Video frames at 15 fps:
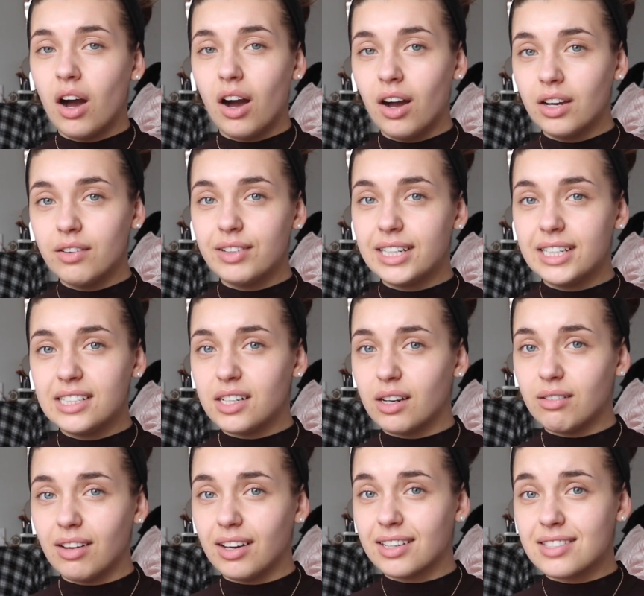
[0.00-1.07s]
I really
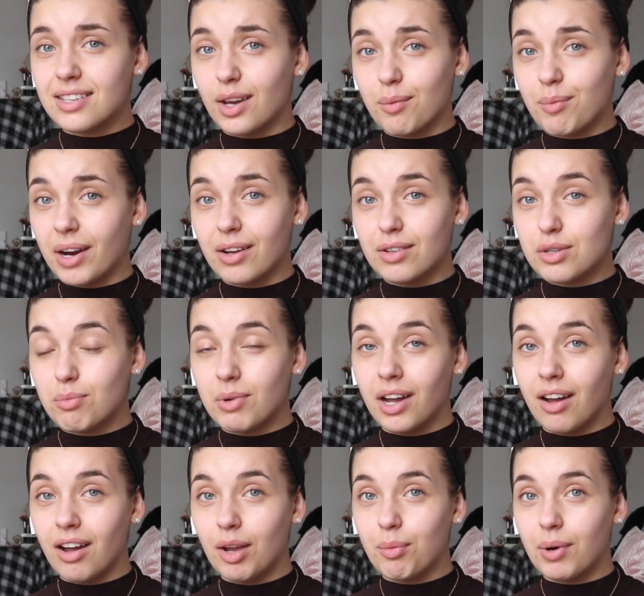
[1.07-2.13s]
don't like soap brows on
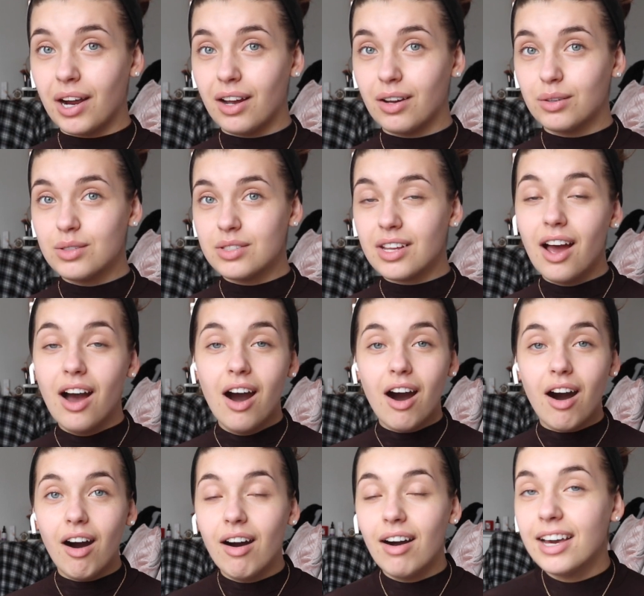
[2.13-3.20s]
my eyebrows.
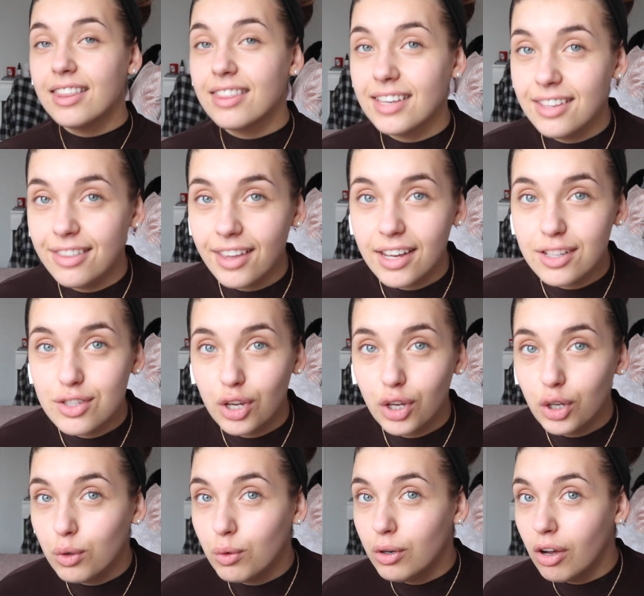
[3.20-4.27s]
I think they're
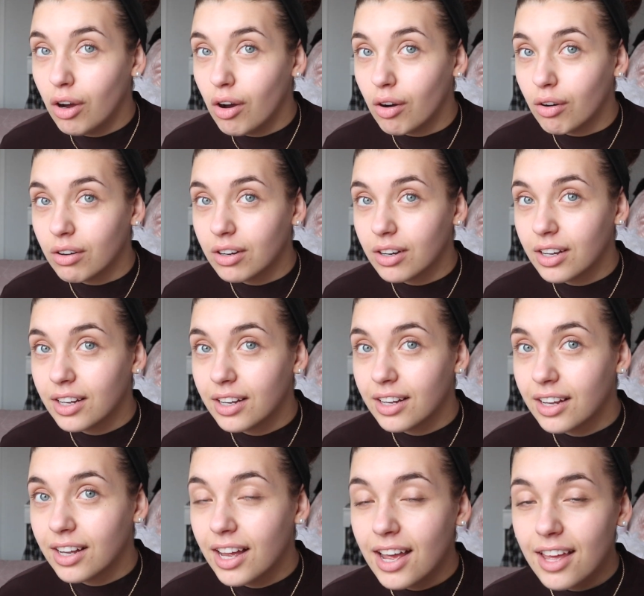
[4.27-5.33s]
too long.
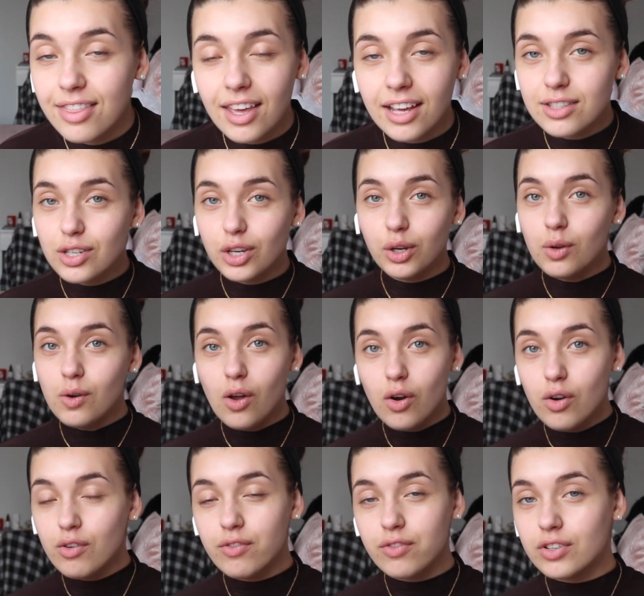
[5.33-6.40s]
They're too
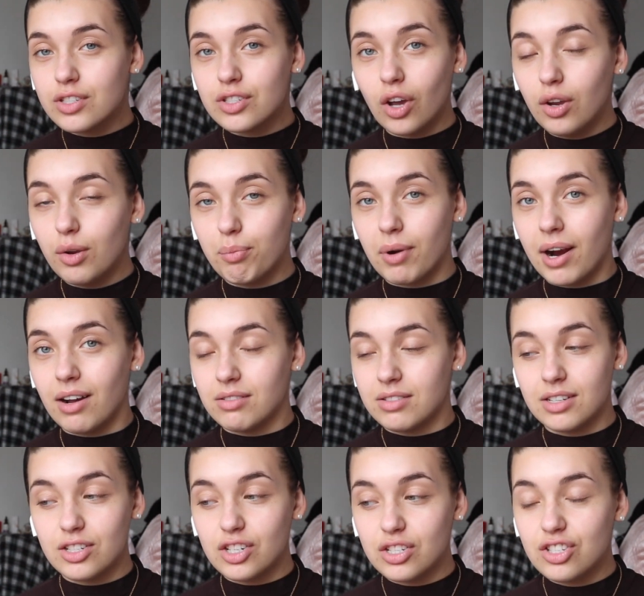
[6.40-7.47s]
long for soap
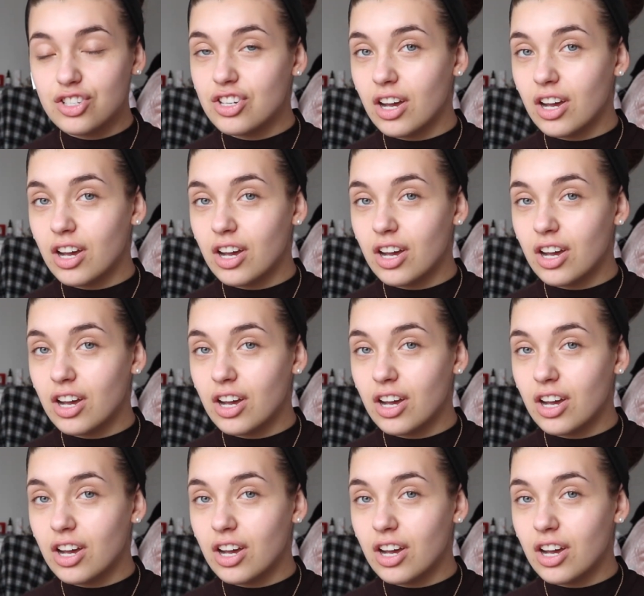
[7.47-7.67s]
brows. It just